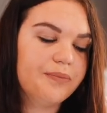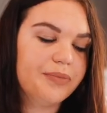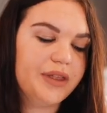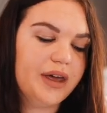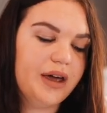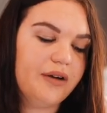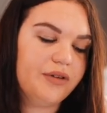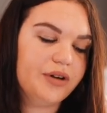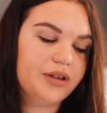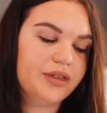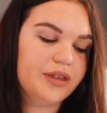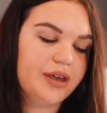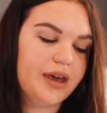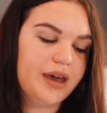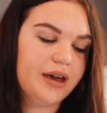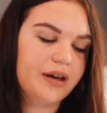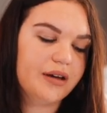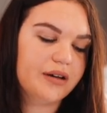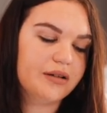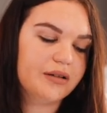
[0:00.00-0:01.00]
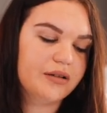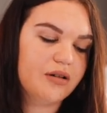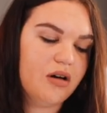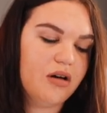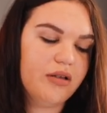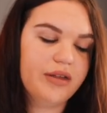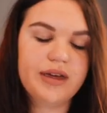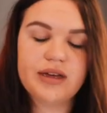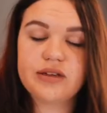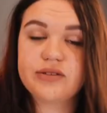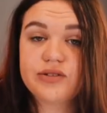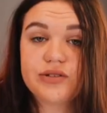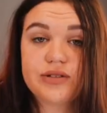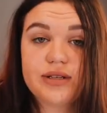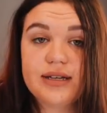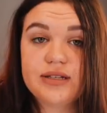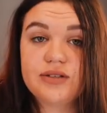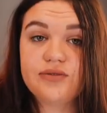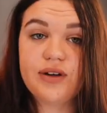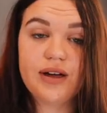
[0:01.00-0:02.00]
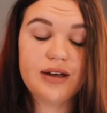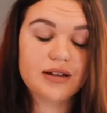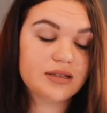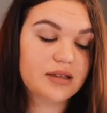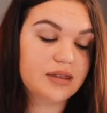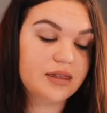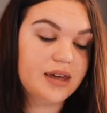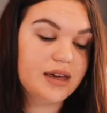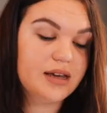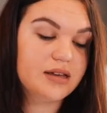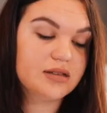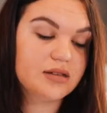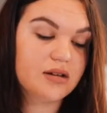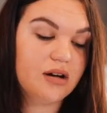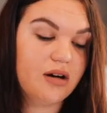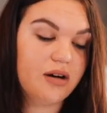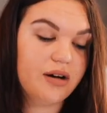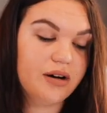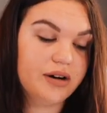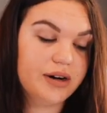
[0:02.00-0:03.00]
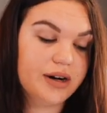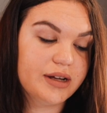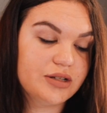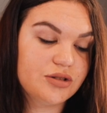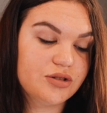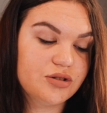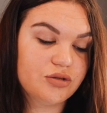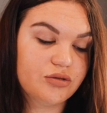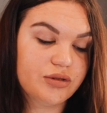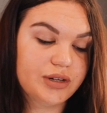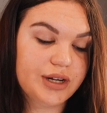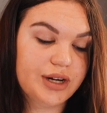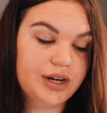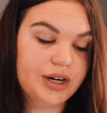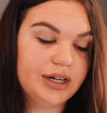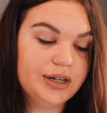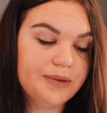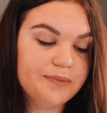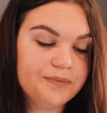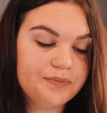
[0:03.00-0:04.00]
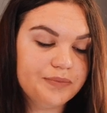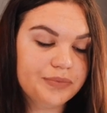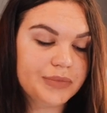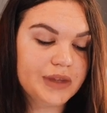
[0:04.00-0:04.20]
everything, all the exercise files and things are stored here.